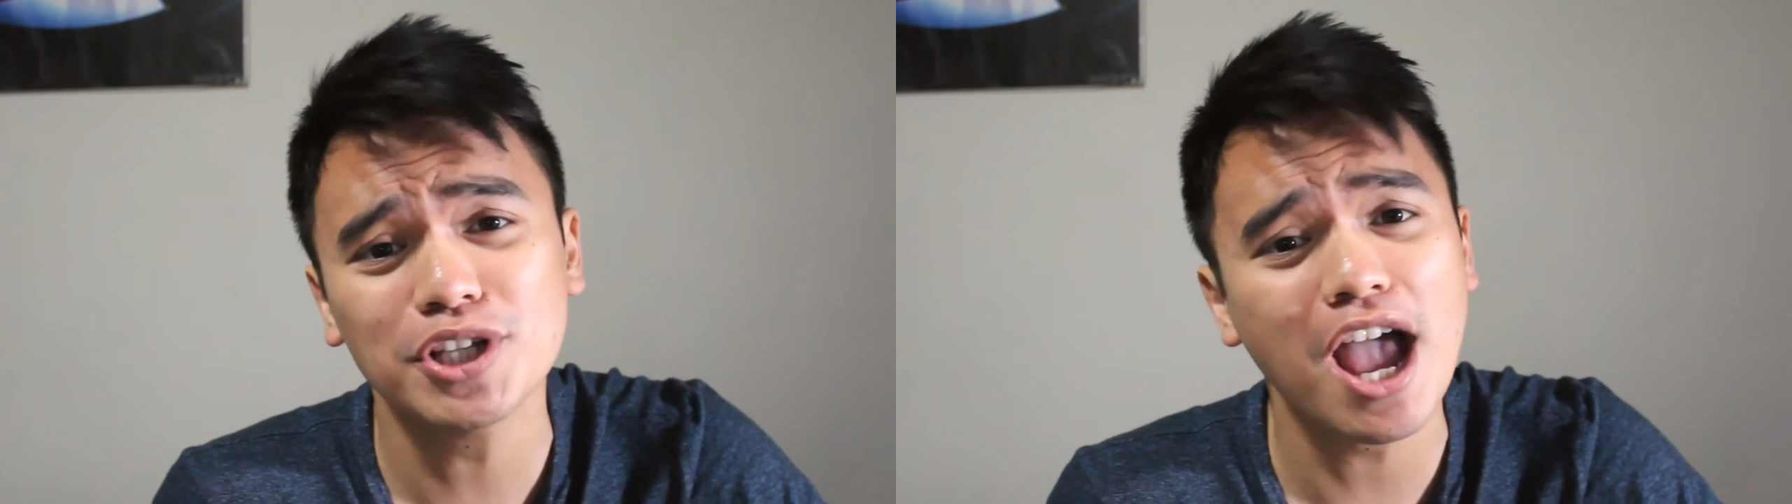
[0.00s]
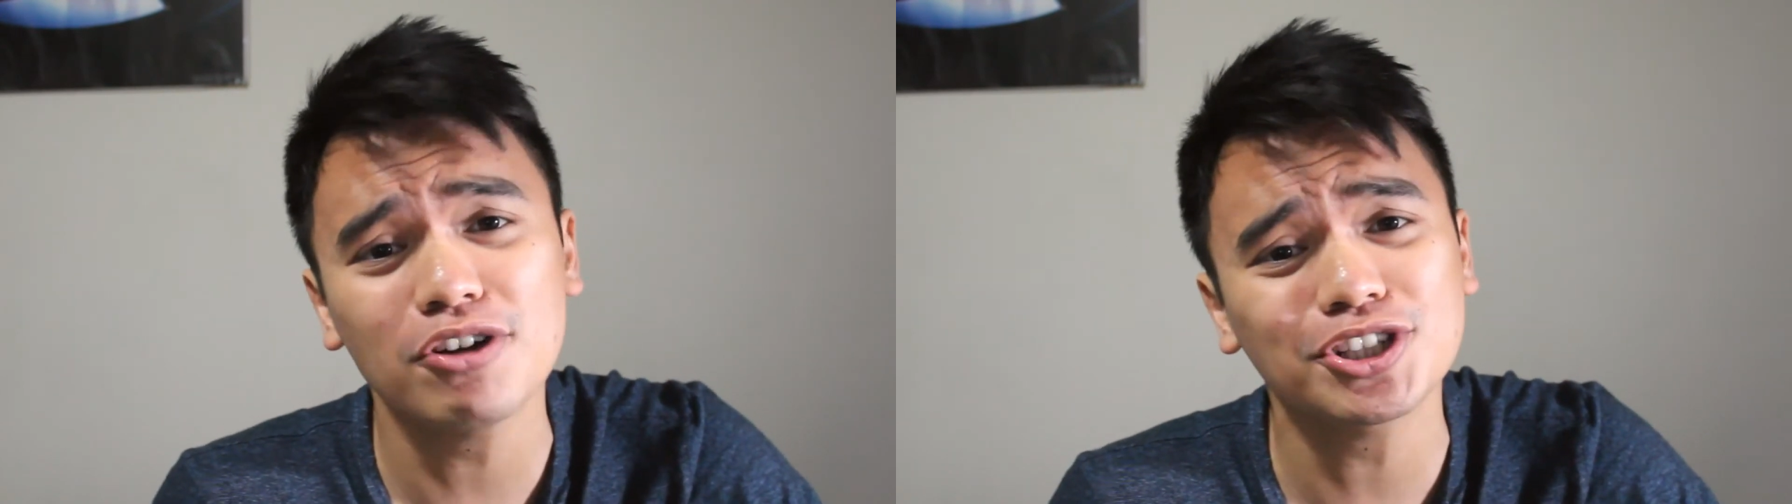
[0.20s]

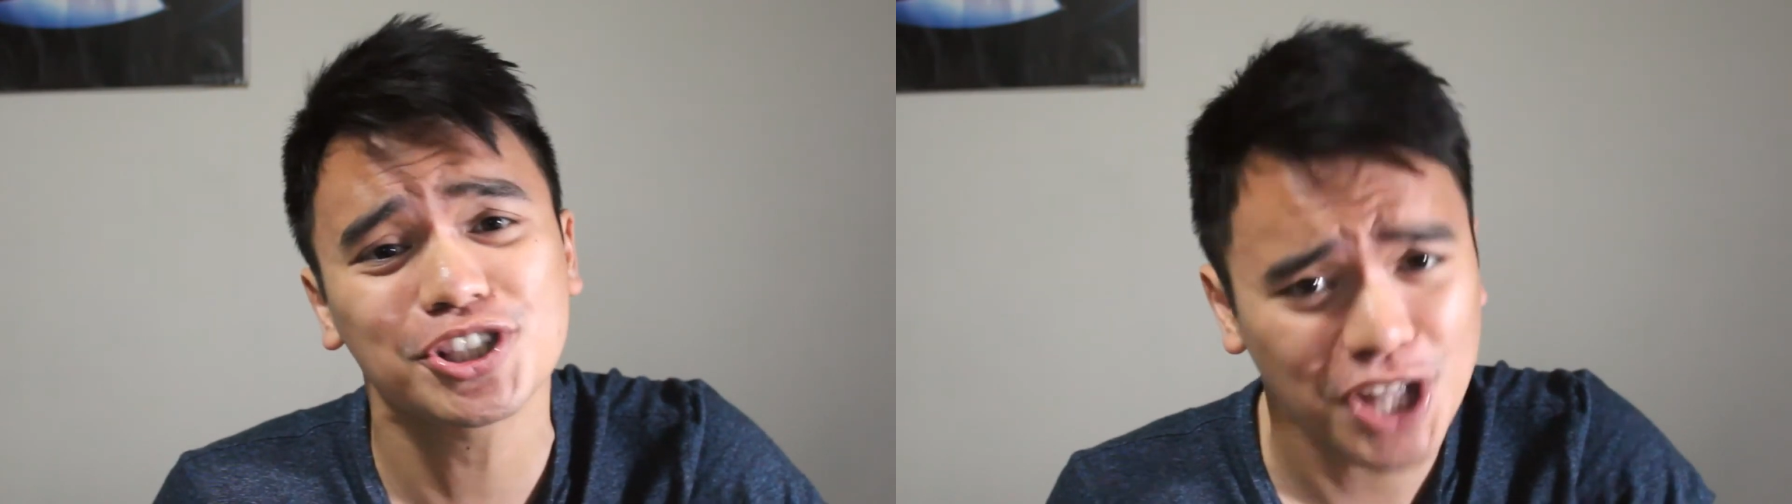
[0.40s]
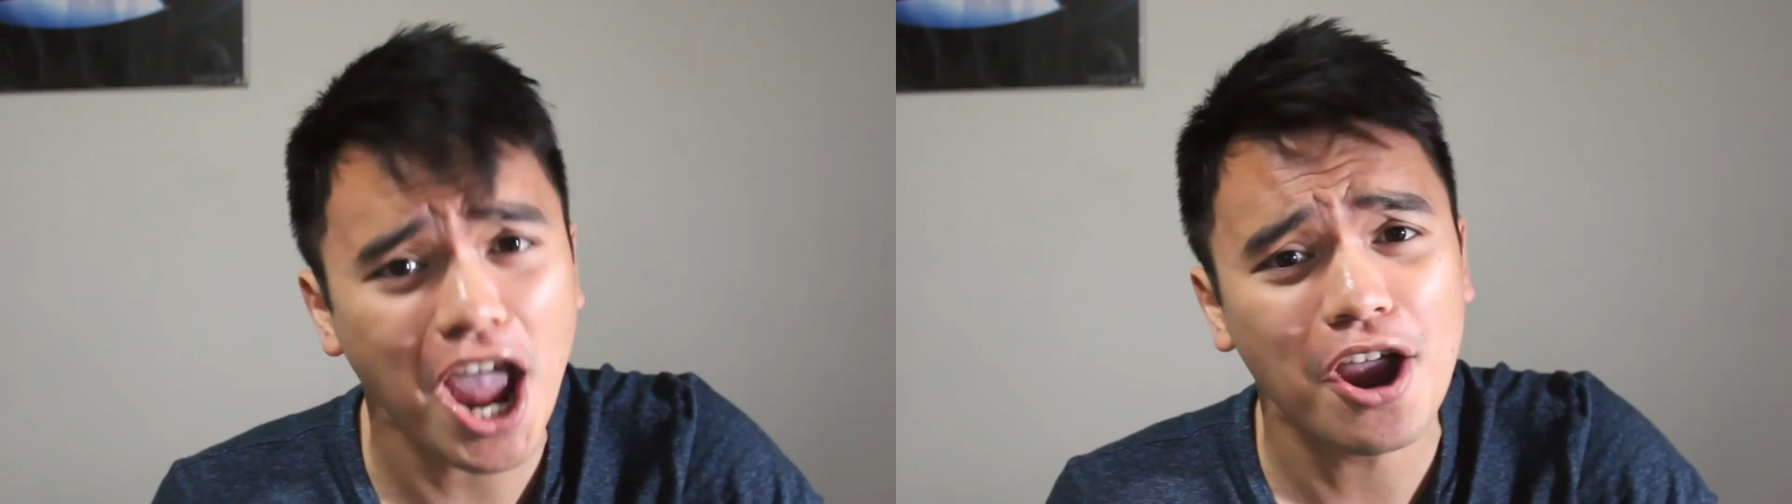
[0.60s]
down the
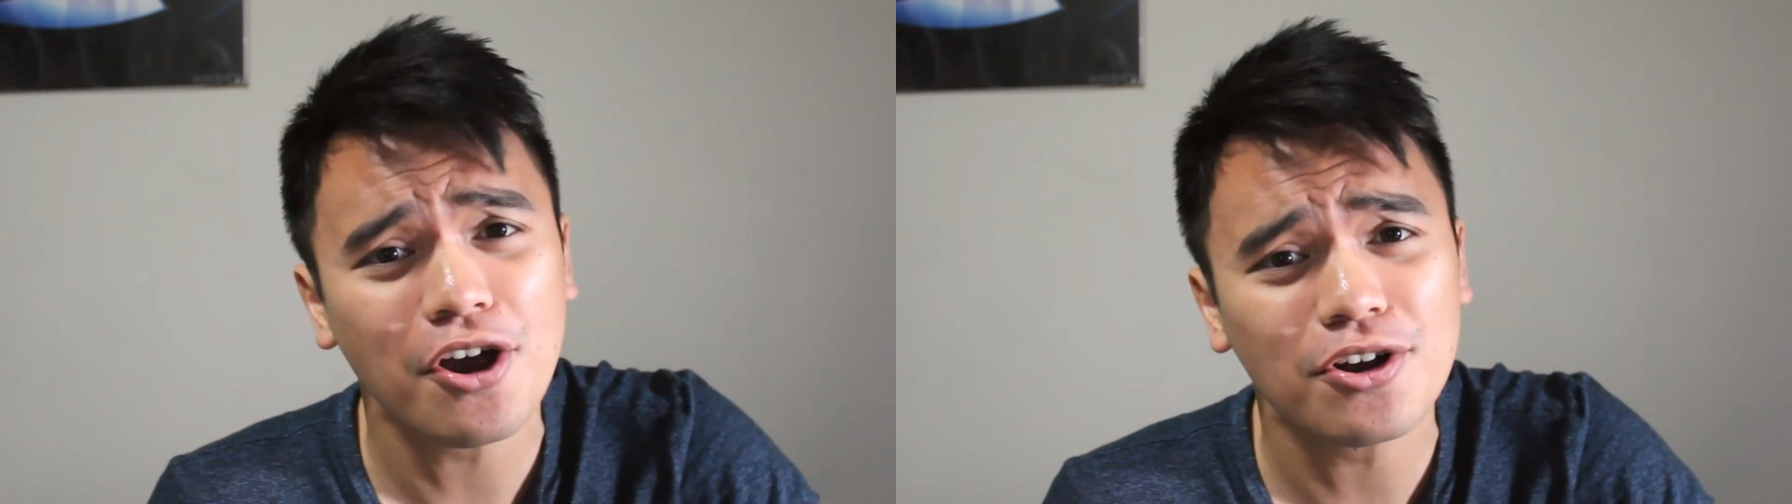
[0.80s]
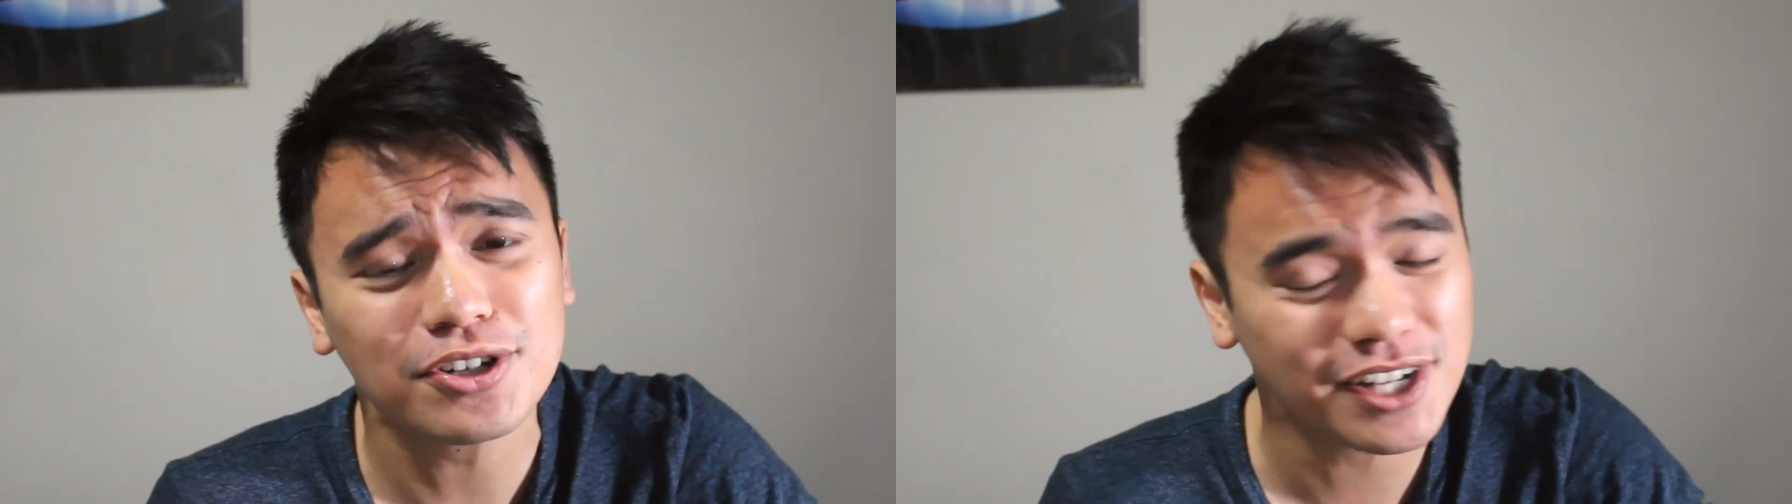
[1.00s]

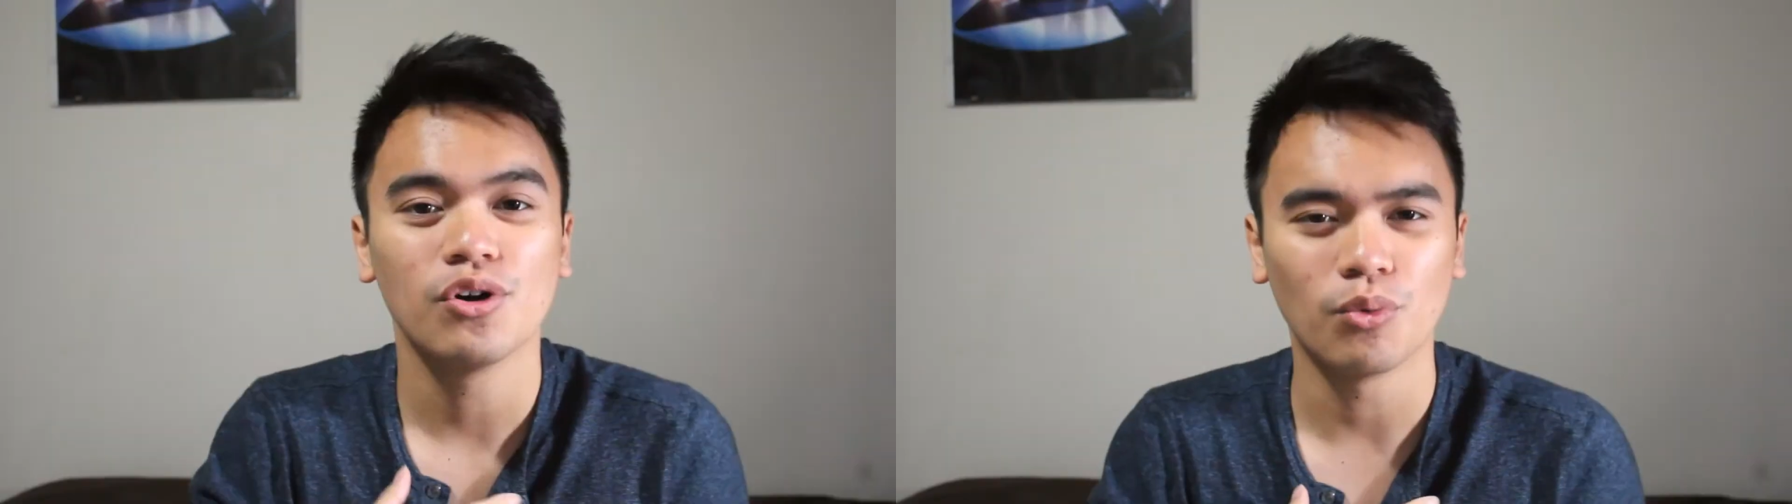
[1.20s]
stairs.